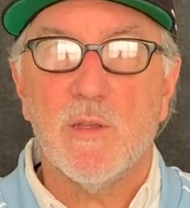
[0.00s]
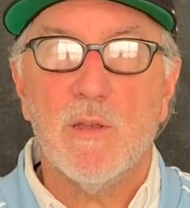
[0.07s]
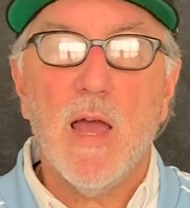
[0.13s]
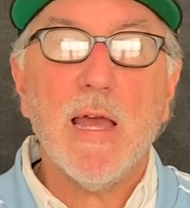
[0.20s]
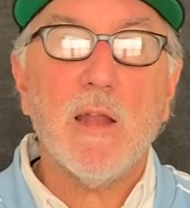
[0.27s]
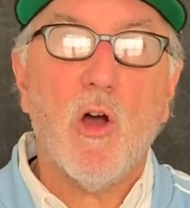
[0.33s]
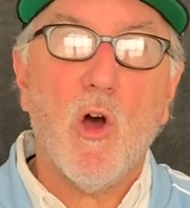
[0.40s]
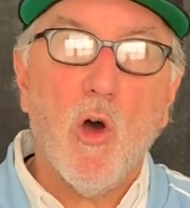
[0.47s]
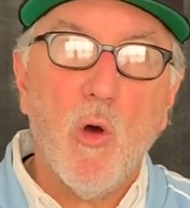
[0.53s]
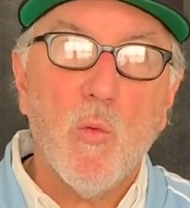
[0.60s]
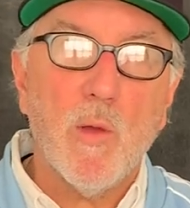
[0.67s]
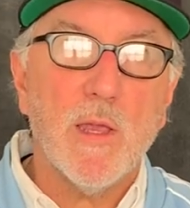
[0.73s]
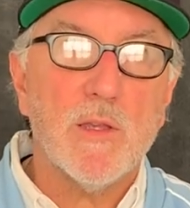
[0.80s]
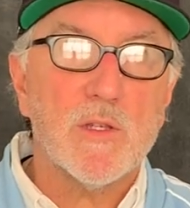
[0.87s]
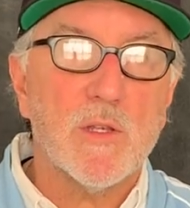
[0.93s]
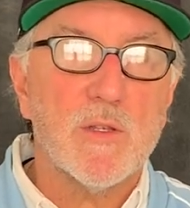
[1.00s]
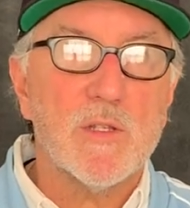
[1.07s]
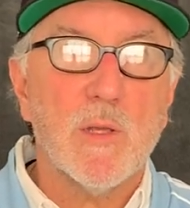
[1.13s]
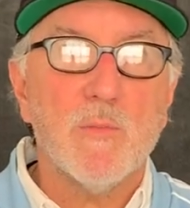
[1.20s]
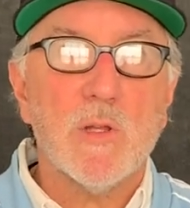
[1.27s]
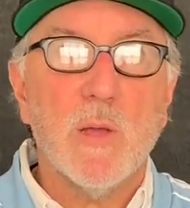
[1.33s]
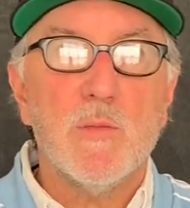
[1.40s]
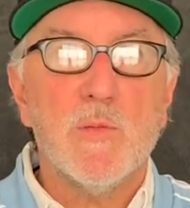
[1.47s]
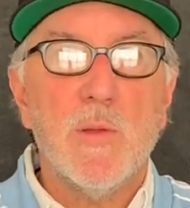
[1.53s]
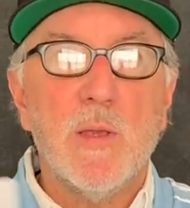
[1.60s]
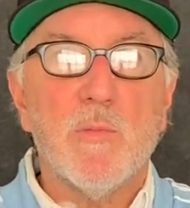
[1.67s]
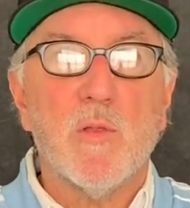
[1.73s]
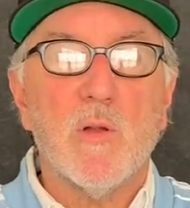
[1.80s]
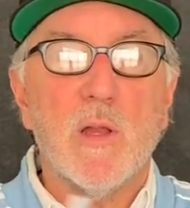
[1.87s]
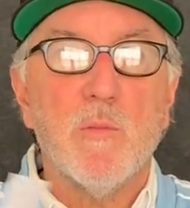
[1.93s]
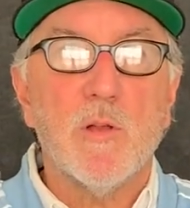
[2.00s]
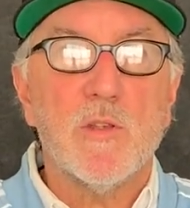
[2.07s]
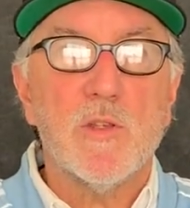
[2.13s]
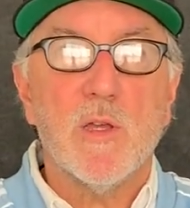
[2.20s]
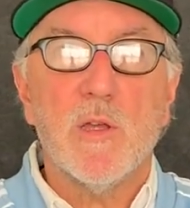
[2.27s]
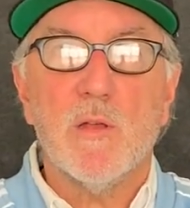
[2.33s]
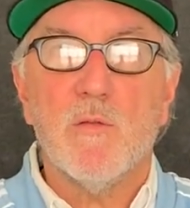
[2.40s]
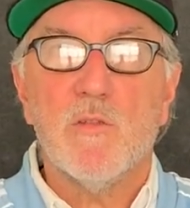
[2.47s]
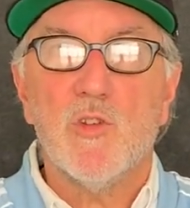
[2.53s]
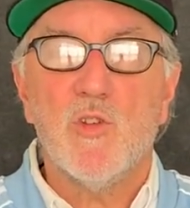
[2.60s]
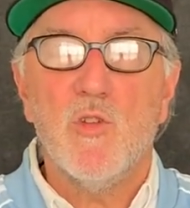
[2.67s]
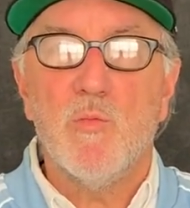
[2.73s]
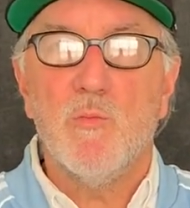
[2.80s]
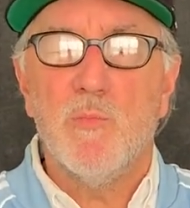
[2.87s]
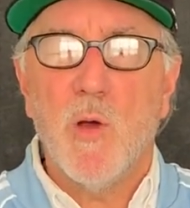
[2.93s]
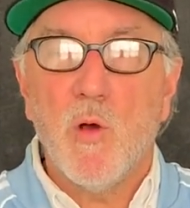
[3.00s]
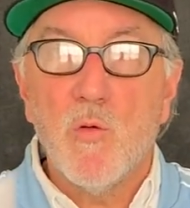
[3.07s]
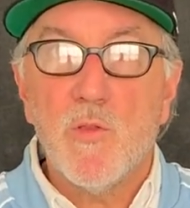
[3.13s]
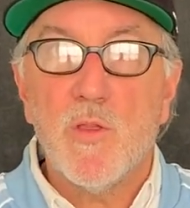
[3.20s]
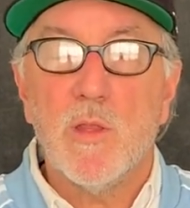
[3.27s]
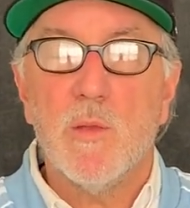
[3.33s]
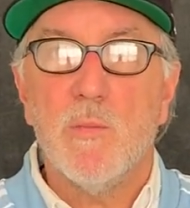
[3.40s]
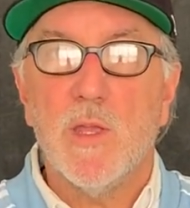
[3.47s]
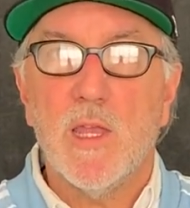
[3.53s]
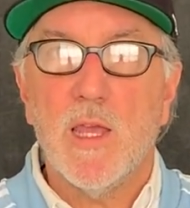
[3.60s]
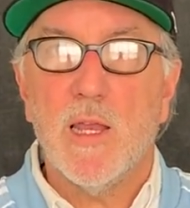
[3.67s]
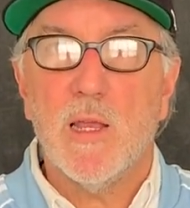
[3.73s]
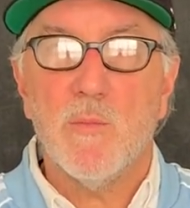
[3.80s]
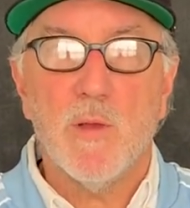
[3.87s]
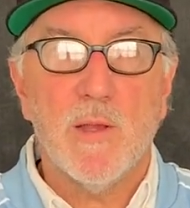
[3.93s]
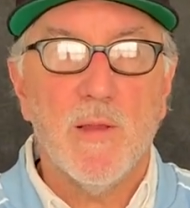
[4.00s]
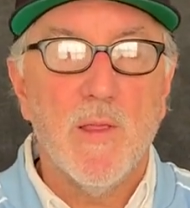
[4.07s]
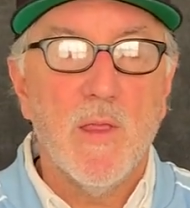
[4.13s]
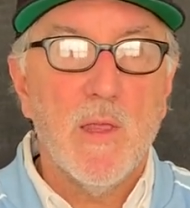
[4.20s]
Not always, because sometimes people are able to shoot both in the beginning. But